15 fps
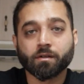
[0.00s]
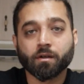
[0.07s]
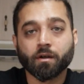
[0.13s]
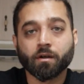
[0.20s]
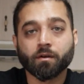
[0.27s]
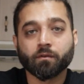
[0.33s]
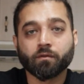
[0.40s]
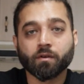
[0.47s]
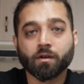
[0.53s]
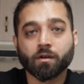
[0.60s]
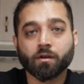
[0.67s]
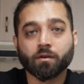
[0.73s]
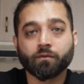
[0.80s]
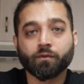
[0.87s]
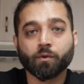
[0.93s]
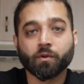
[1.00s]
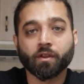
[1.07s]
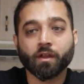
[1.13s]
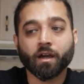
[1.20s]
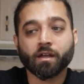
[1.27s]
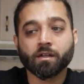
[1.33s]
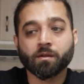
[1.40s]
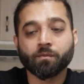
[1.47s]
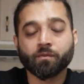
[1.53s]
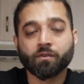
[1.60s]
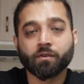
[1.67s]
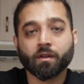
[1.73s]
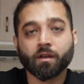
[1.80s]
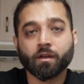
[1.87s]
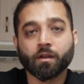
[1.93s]
of a few of the
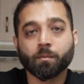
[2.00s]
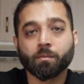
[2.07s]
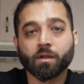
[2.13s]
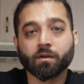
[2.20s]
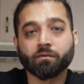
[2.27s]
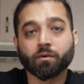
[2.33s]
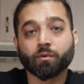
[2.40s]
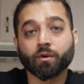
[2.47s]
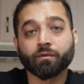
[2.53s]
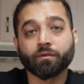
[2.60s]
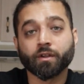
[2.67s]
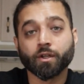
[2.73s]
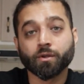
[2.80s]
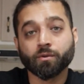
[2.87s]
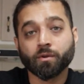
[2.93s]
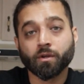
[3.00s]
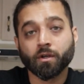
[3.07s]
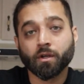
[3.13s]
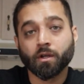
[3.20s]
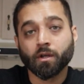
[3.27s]
items and a bit of a review.